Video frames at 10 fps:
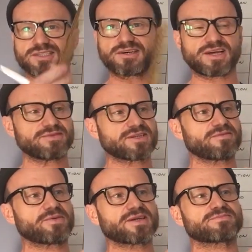so you give
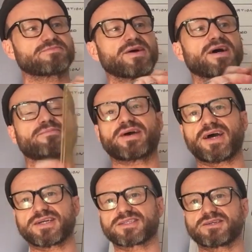yourself a bigger bit of
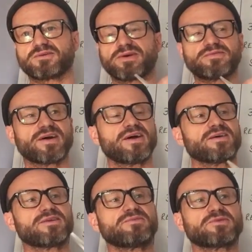hair to deal with
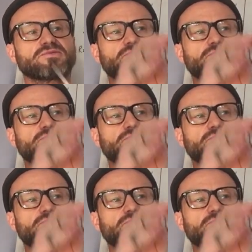than you would